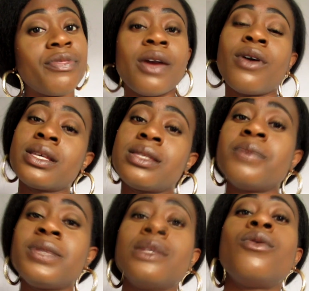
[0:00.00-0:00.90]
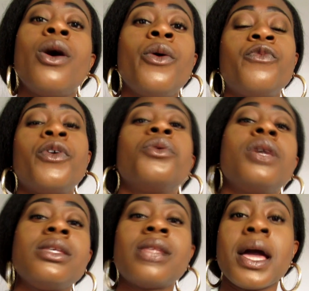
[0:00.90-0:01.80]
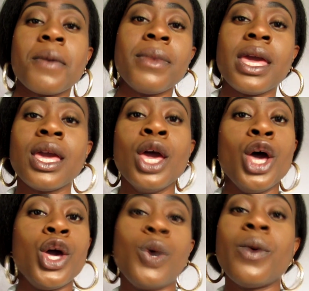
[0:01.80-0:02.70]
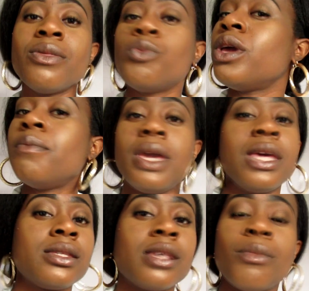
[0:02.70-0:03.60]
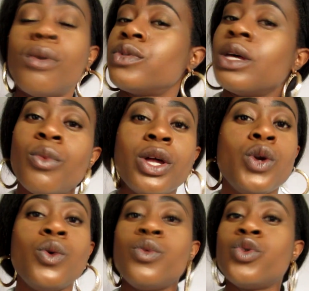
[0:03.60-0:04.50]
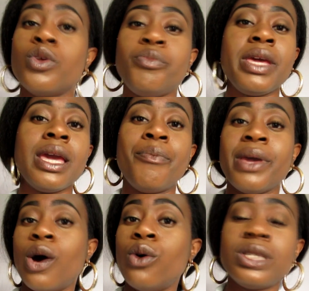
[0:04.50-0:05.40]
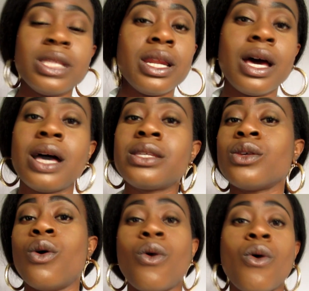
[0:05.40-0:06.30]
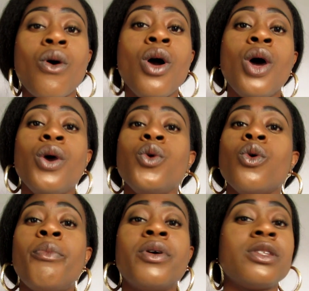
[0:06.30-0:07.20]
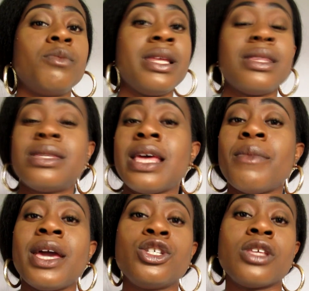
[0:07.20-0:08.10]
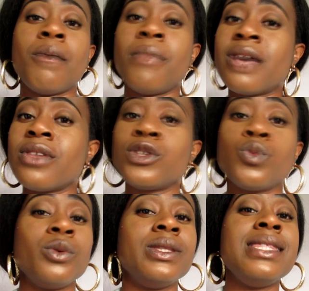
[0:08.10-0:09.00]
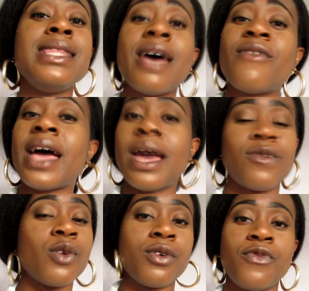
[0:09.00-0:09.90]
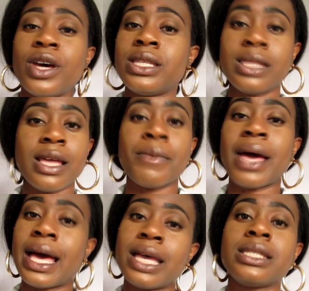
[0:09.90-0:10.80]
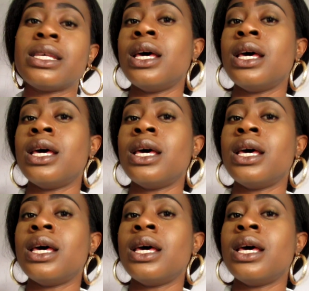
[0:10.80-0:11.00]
there are some still old fogies like me who, when we meet someone who could be a bit older than us or who are possibly the same age as our mothers, we would never ever refer to them as